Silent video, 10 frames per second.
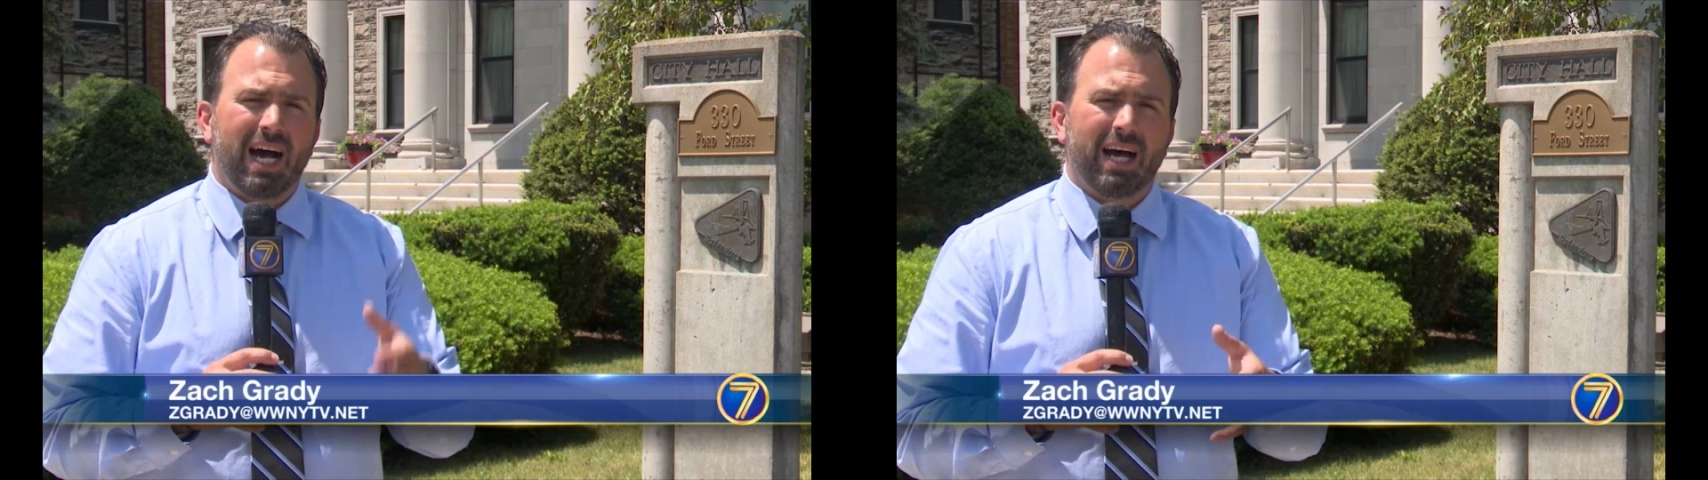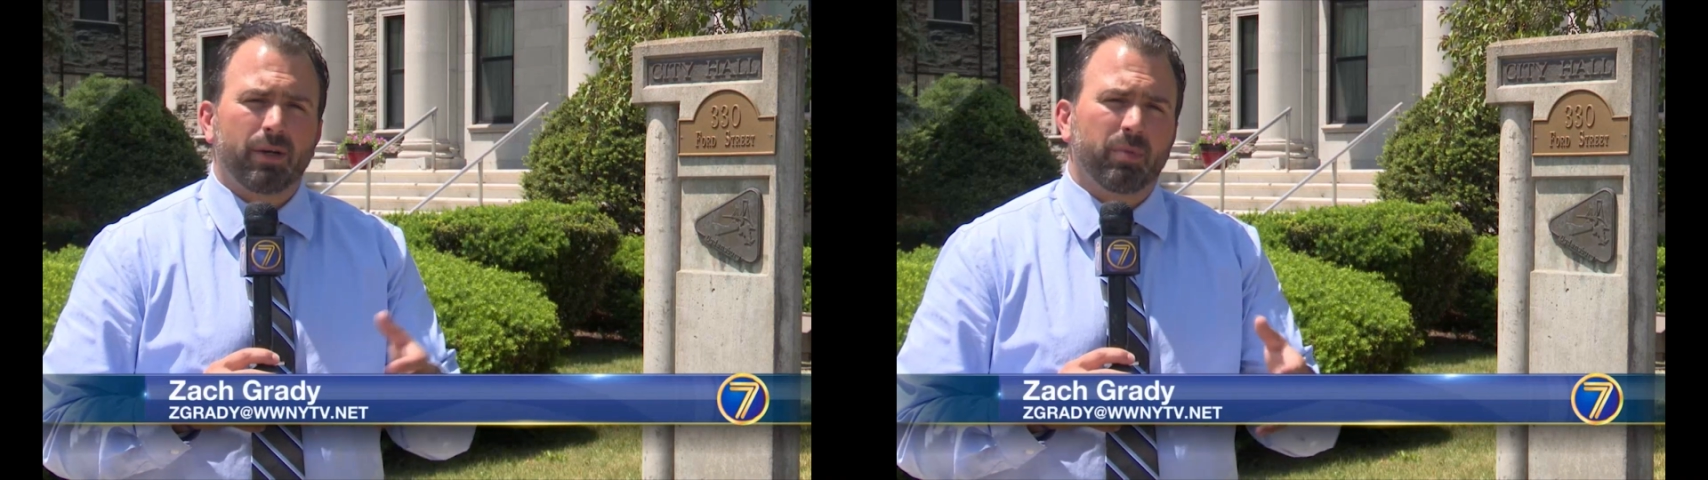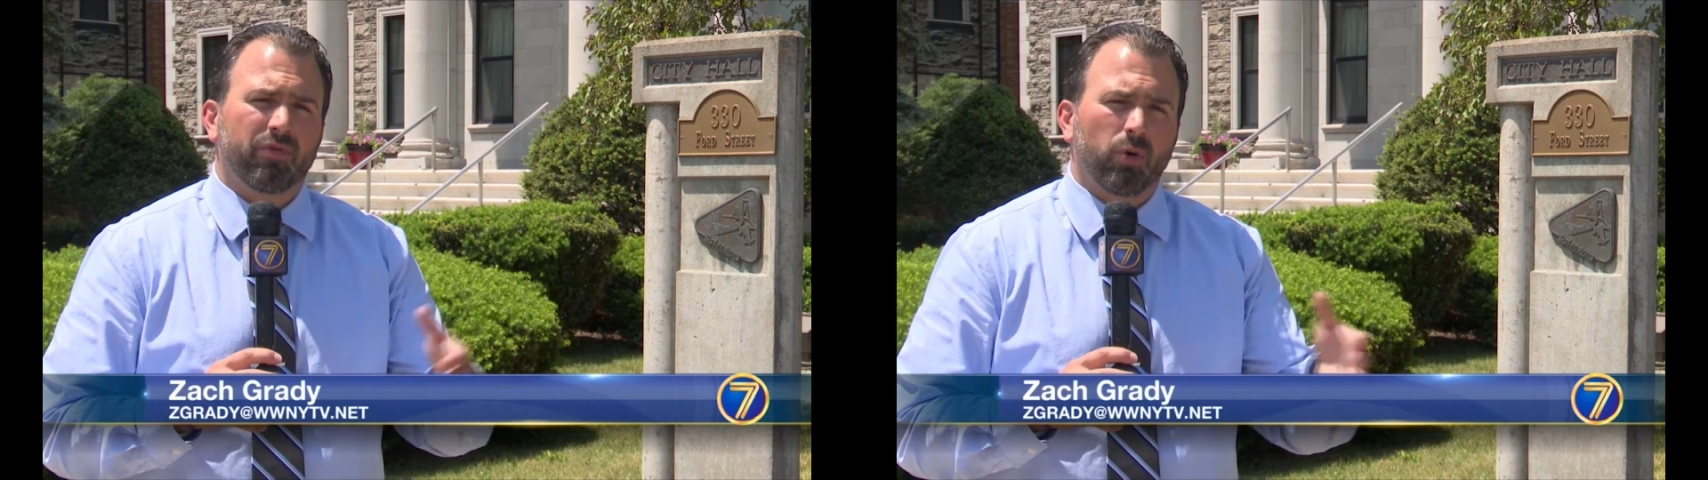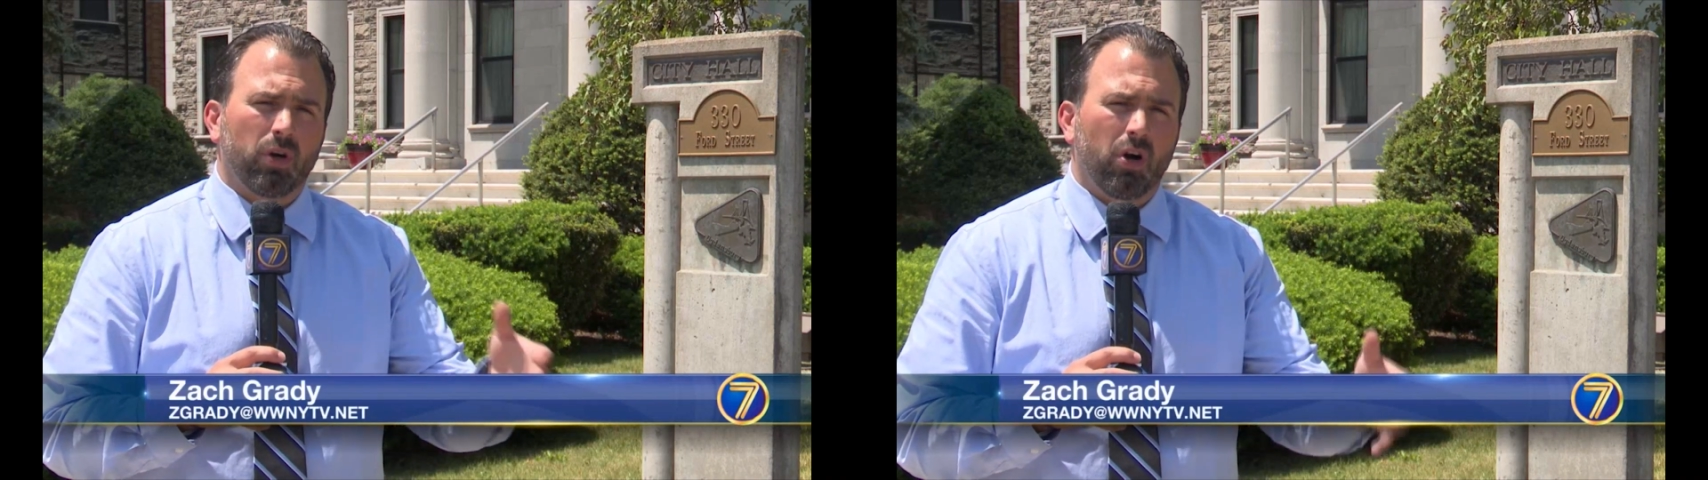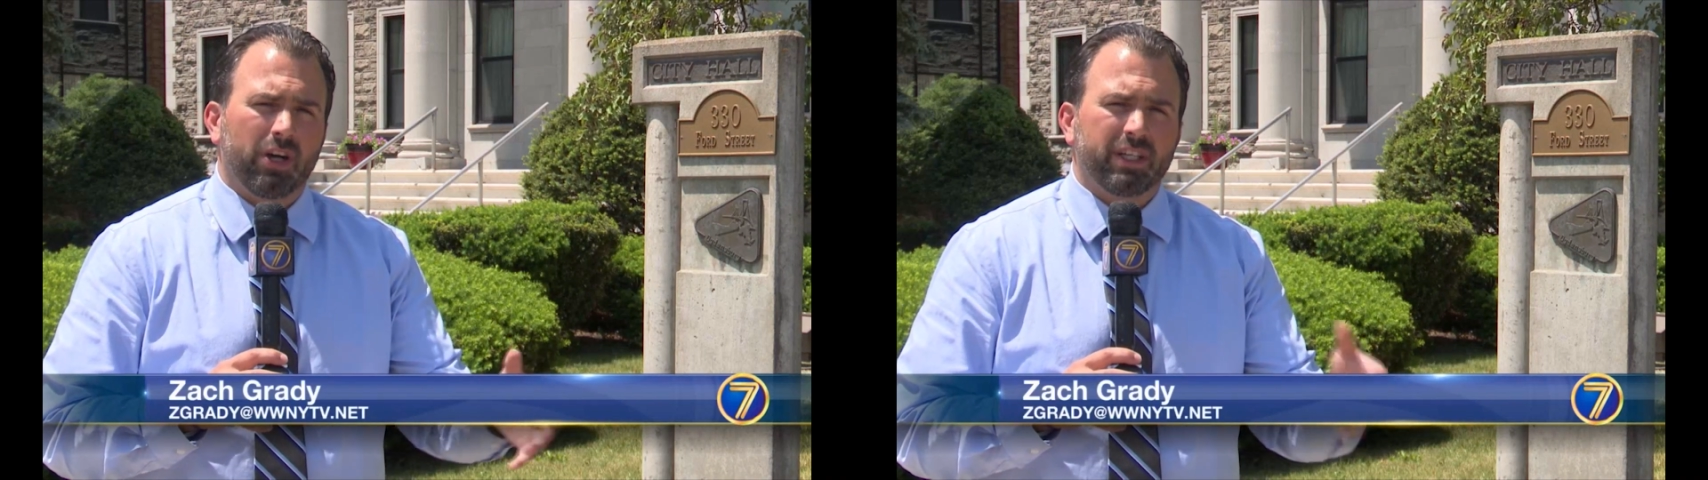on or
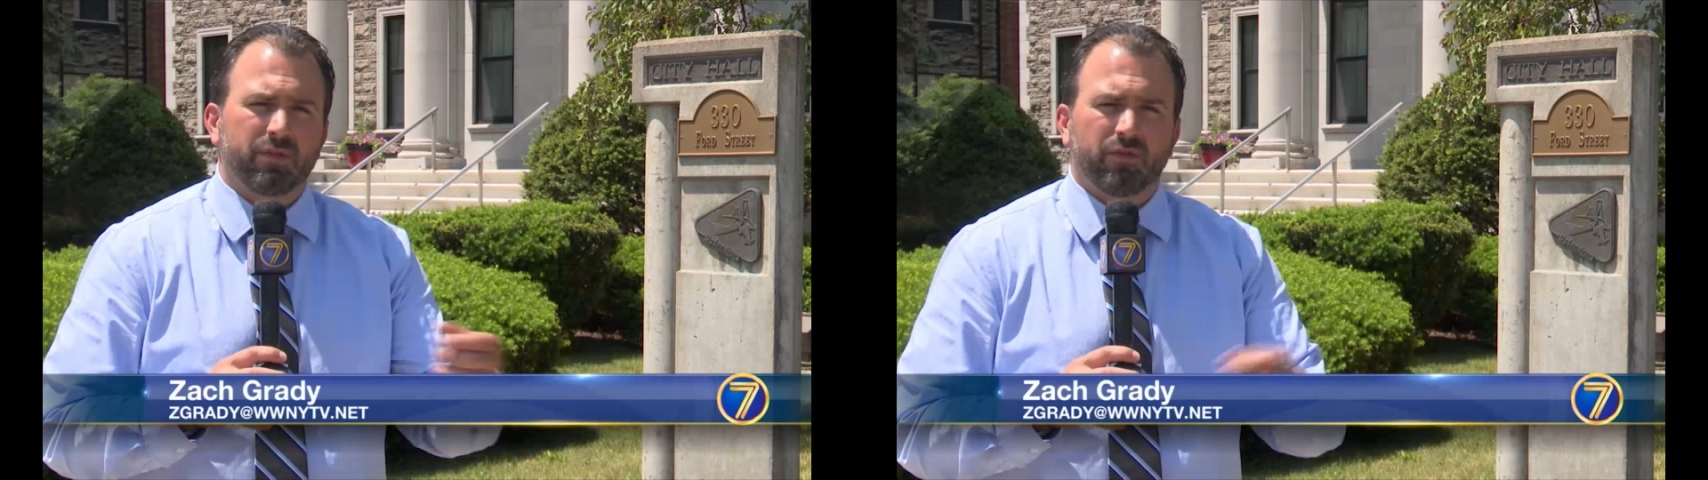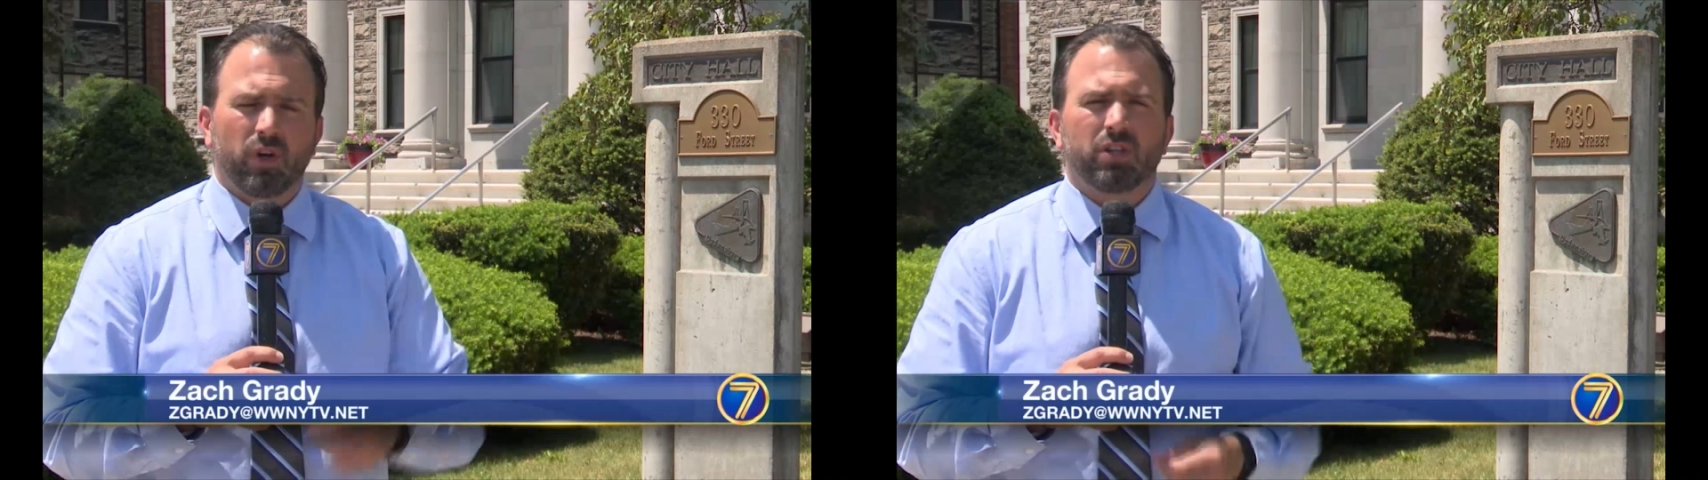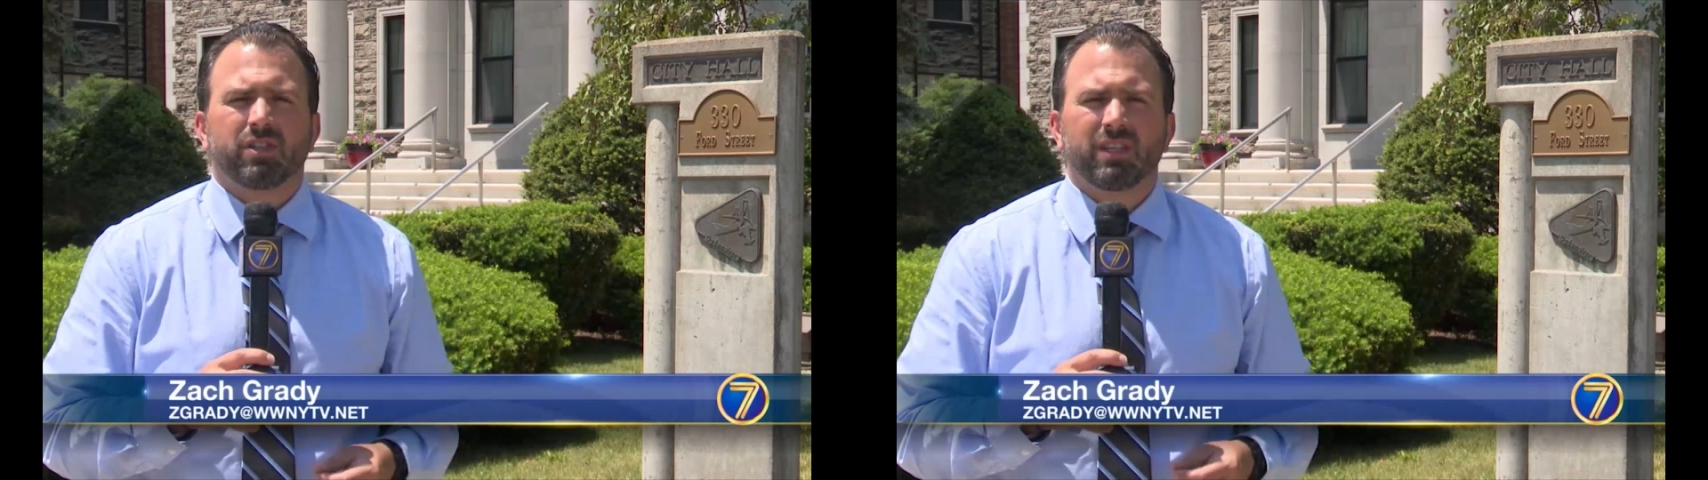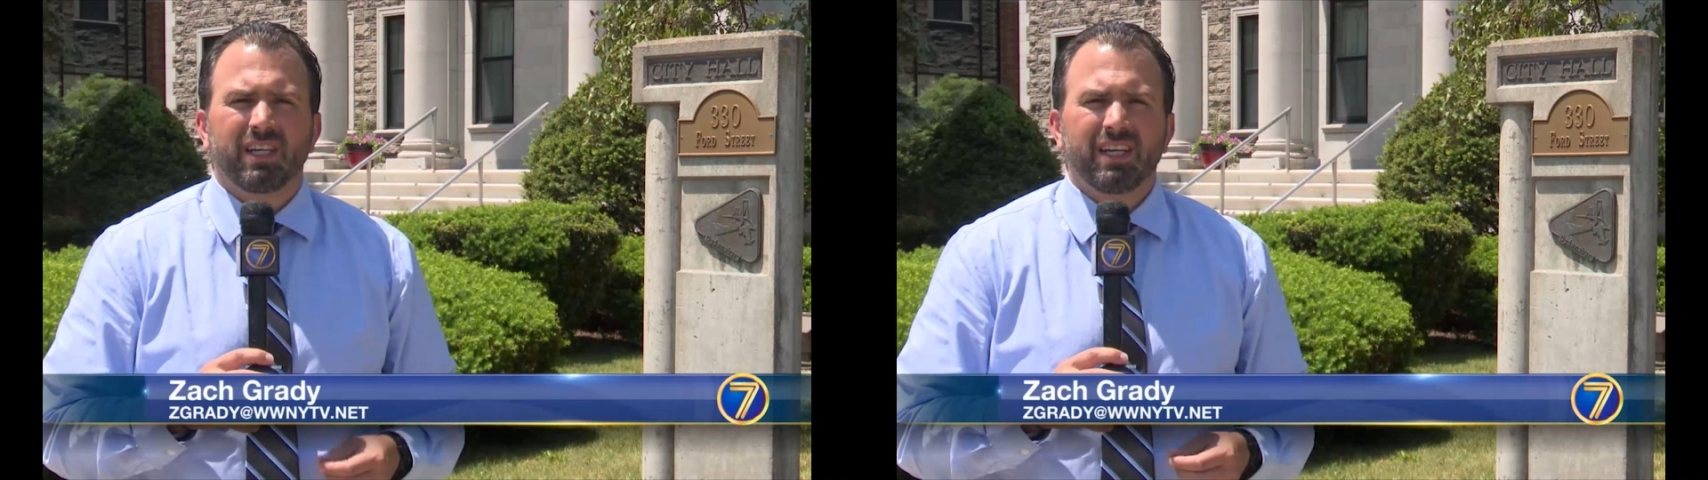before August 1st.